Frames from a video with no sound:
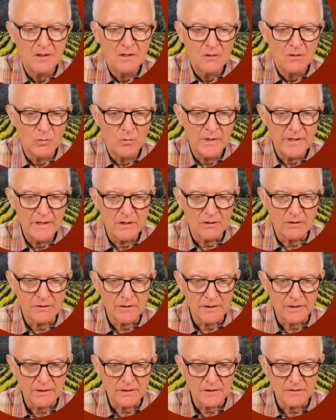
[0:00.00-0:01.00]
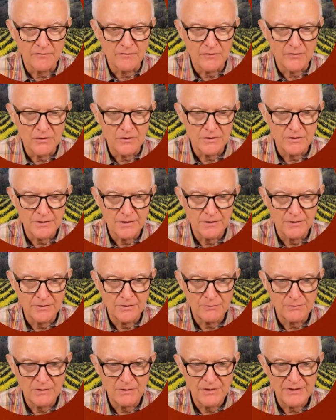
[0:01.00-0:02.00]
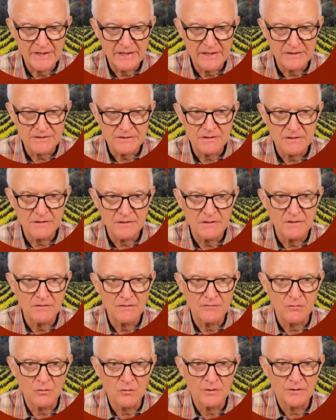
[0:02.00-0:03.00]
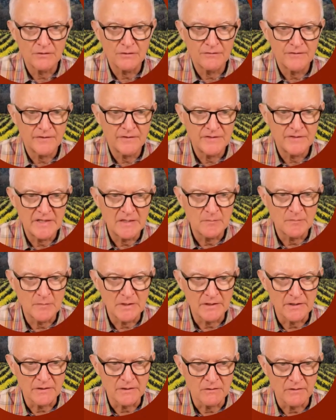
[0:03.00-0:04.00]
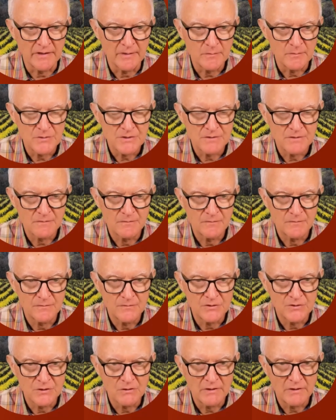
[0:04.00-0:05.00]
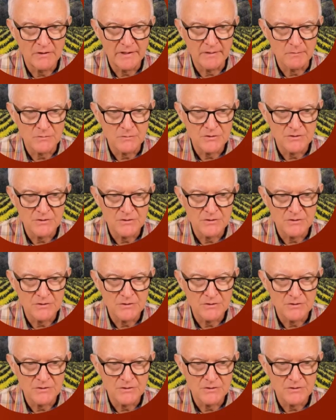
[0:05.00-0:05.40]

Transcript: we are going to convert 3,458 milligrams to grams.